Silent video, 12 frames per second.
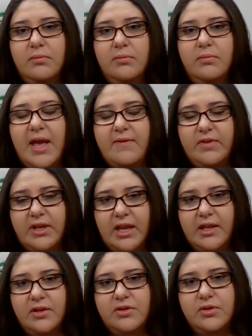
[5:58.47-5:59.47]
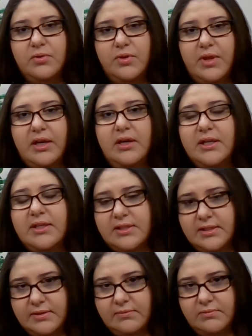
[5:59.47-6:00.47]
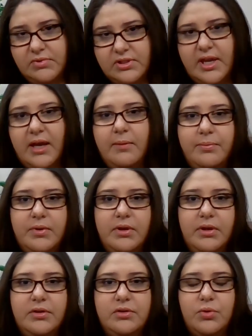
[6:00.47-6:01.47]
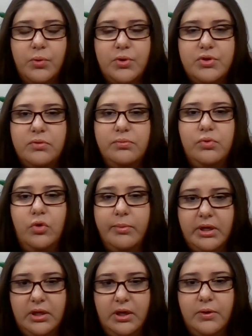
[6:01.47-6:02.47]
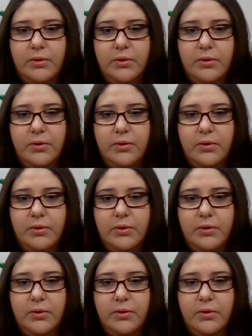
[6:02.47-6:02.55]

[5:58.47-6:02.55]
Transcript: navigating to that next step towards your employment